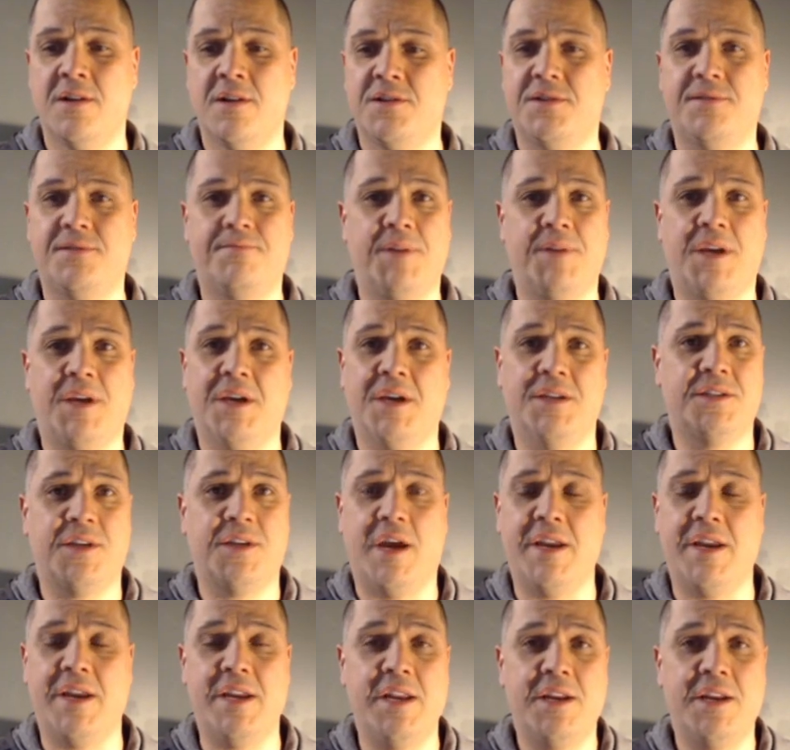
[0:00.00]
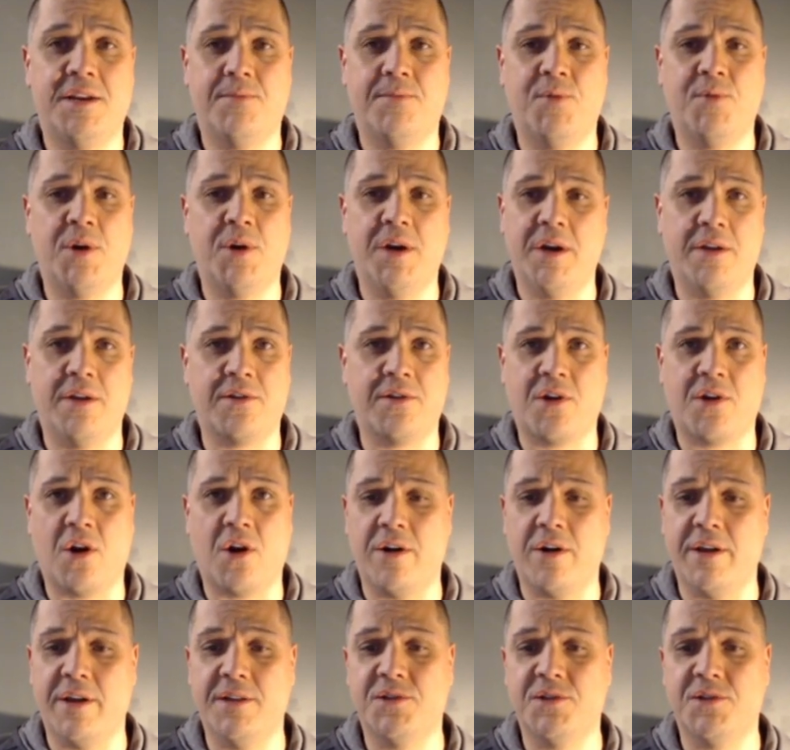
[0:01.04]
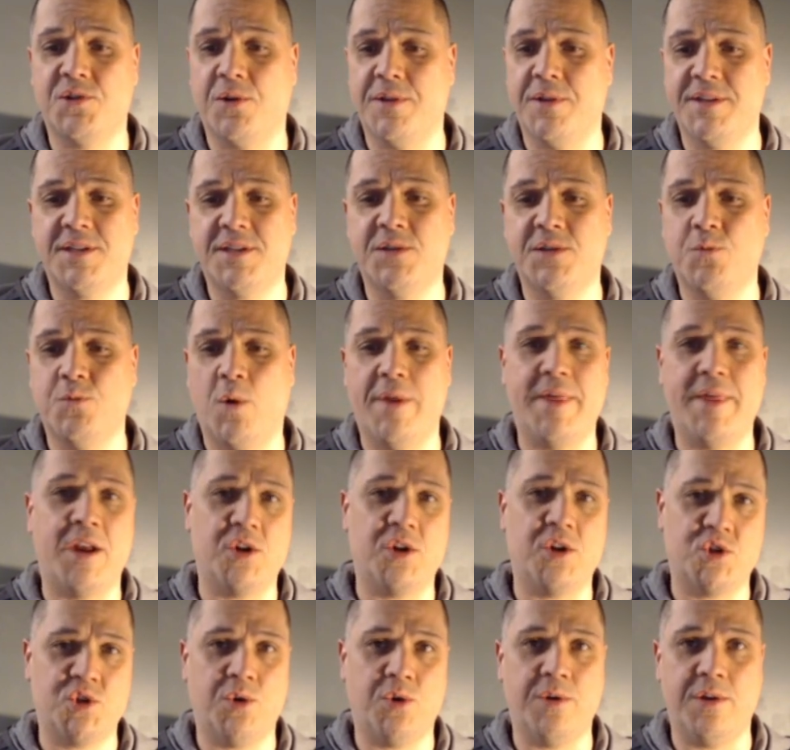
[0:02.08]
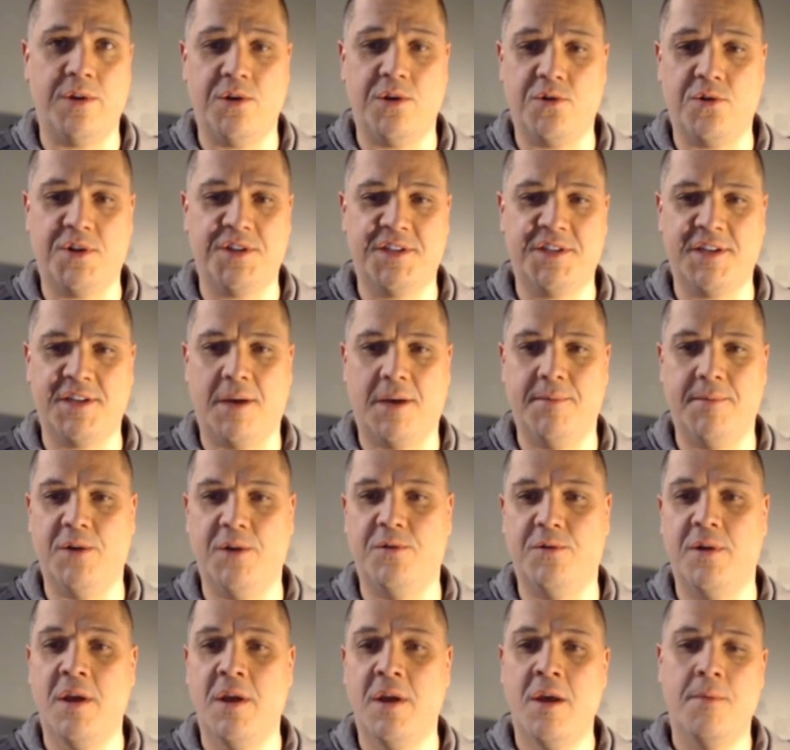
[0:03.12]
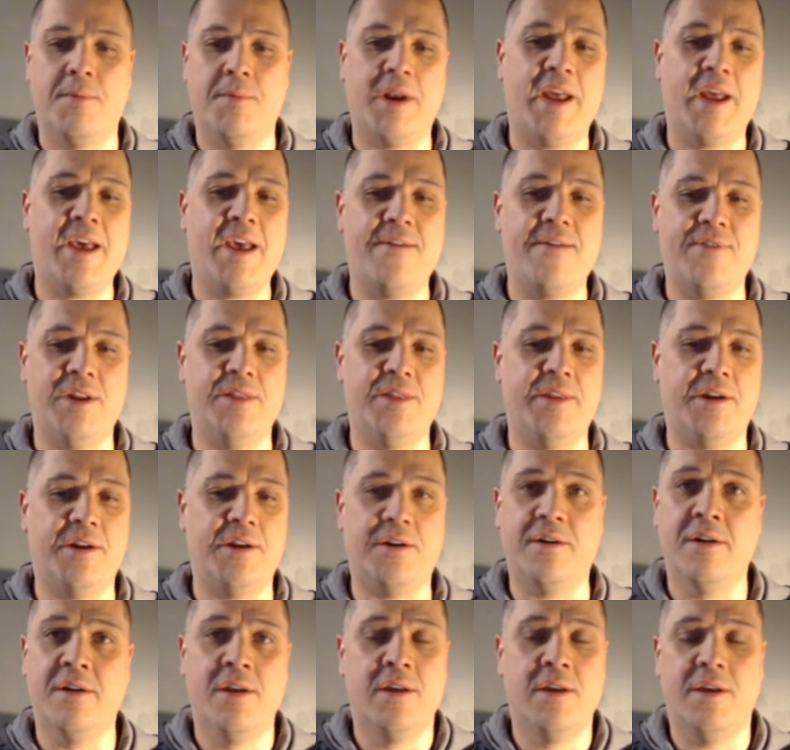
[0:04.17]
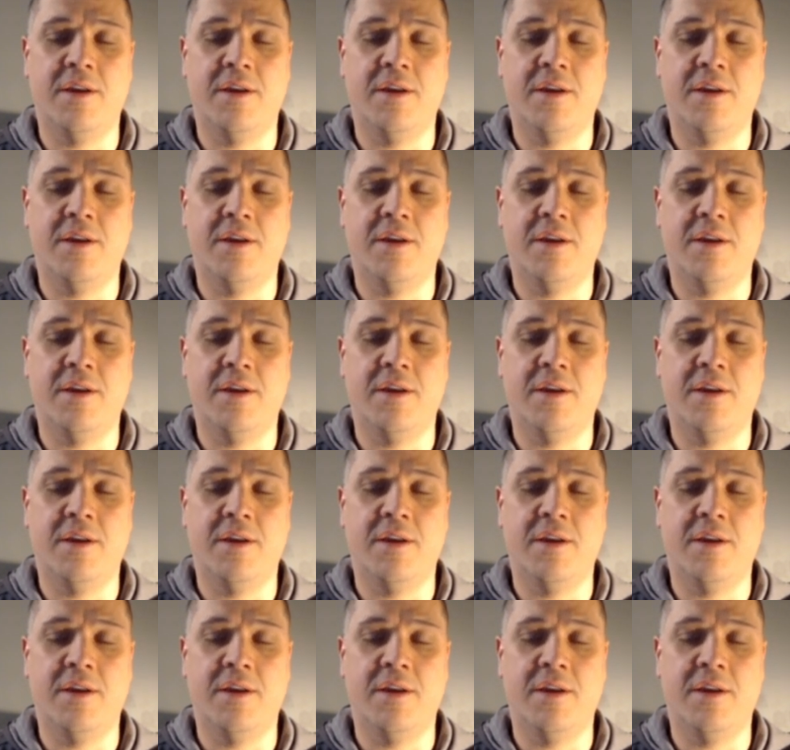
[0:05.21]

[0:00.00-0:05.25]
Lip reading: because I needed to put another card in. So this is one that I'll show you could sub out, but I have it in there.